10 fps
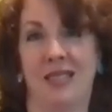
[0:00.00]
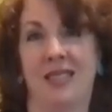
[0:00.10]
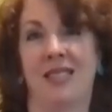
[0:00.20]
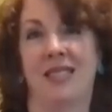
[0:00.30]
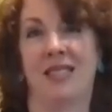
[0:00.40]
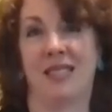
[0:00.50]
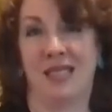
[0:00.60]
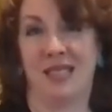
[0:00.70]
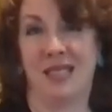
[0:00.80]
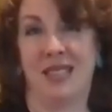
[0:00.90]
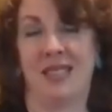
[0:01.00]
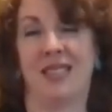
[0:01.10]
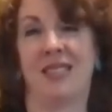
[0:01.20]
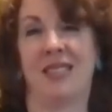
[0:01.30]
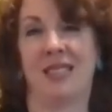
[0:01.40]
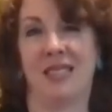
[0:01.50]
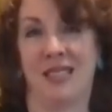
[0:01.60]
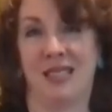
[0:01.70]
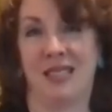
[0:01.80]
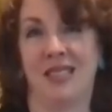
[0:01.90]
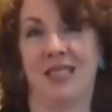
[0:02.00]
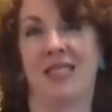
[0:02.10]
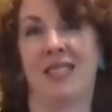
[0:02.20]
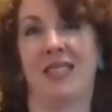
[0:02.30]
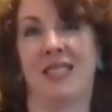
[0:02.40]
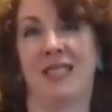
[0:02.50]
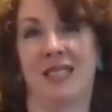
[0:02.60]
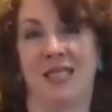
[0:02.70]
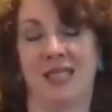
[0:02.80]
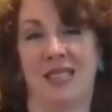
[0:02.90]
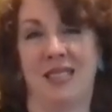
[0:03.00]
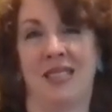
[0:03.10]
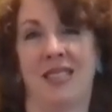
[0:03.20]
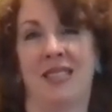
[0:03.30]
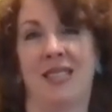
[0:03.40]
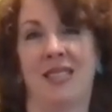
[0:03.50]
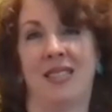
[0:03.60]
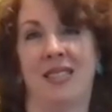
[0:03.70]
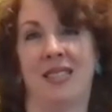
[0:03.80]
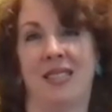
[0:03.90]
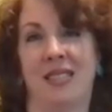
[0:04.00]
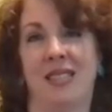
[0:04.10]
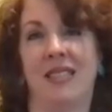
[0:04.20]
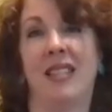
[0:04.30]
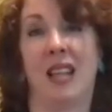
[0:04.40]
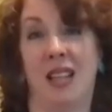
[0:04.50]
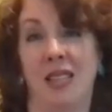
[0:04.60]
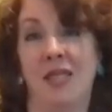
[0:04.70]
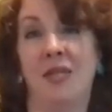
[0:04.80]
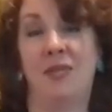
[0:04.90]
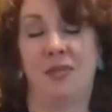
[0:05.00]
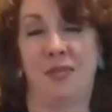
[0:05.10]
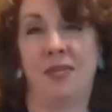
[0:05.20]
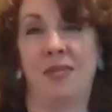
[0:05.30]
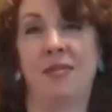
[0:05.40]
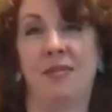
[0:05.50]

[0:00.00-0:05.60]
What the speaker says: [no speech]